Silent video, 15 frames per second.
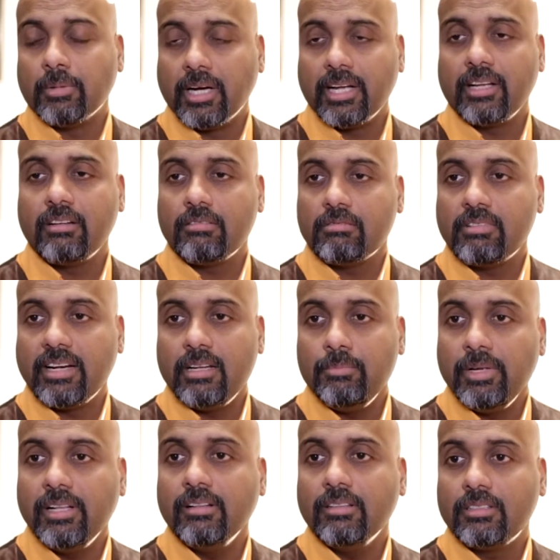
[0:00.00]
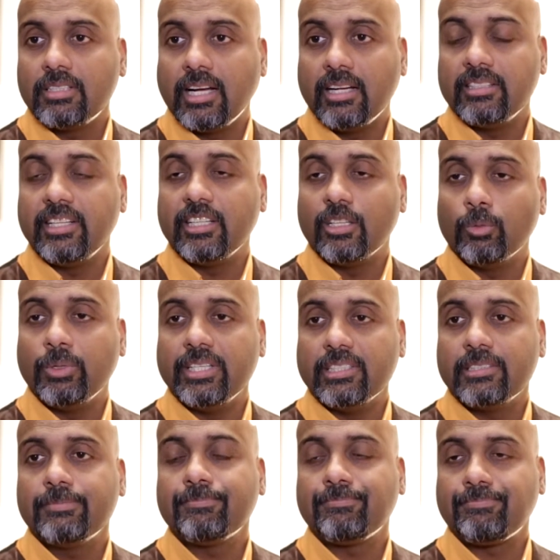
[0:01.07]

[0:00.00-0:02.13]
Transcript: buying ready meals and takeaways